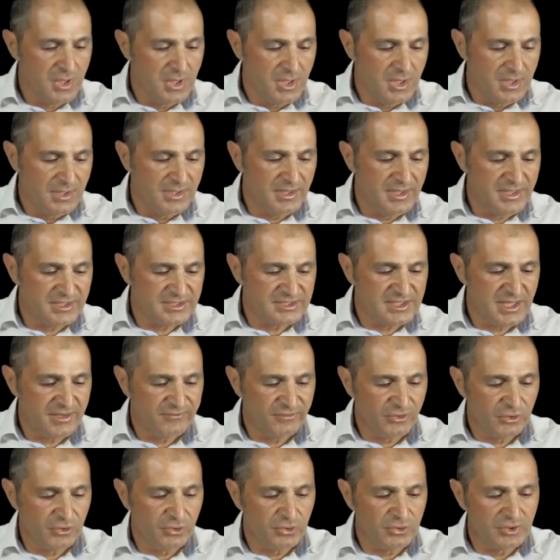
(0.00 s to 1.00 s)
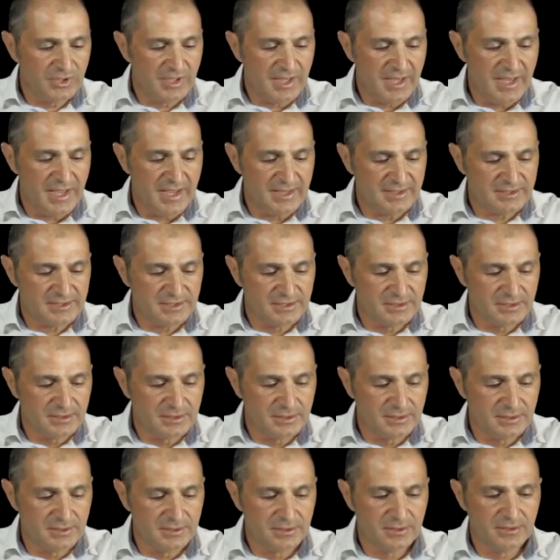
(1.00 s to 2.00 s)
Let's have a look at
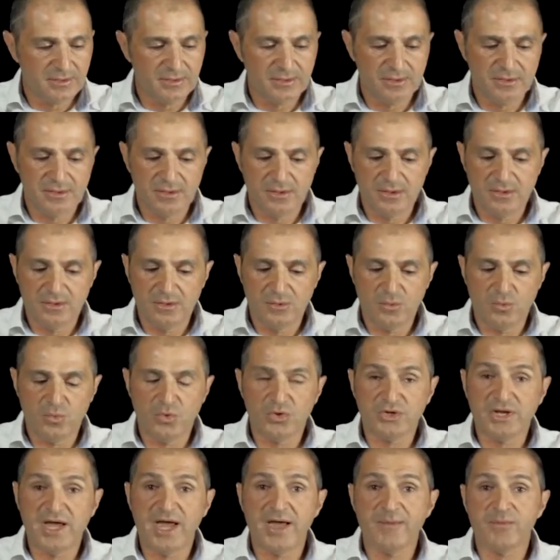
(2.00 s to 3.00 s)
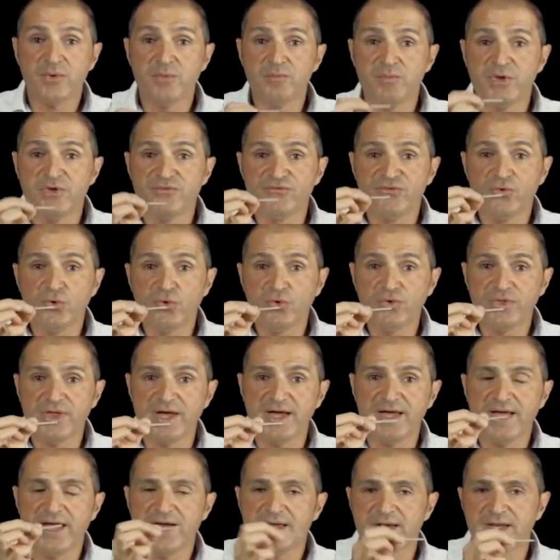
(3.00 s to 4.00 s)
what happened before
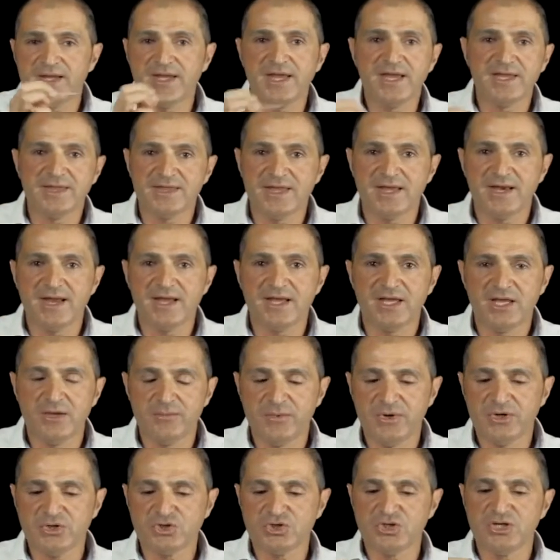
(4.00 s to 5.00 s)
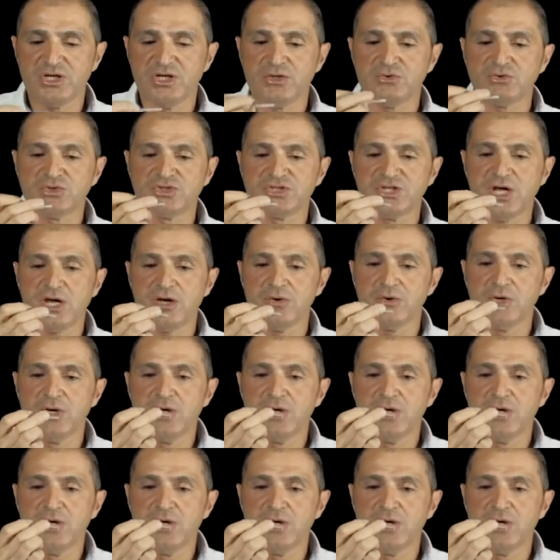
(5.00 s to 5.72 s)
that, how to get that acupuncture needle. So